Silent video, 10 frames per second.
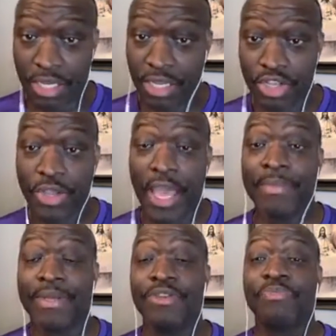You
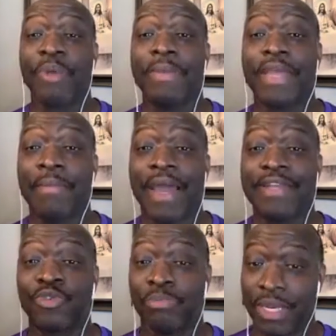probably came to
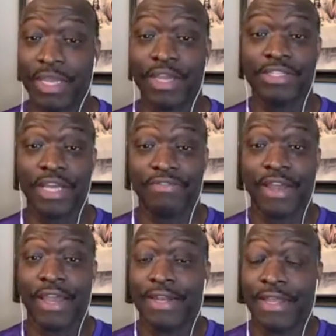high school many years
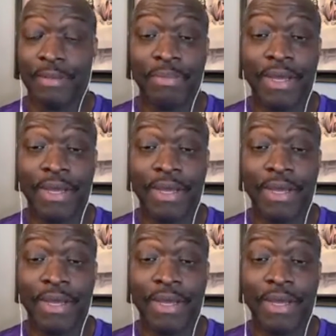after I did.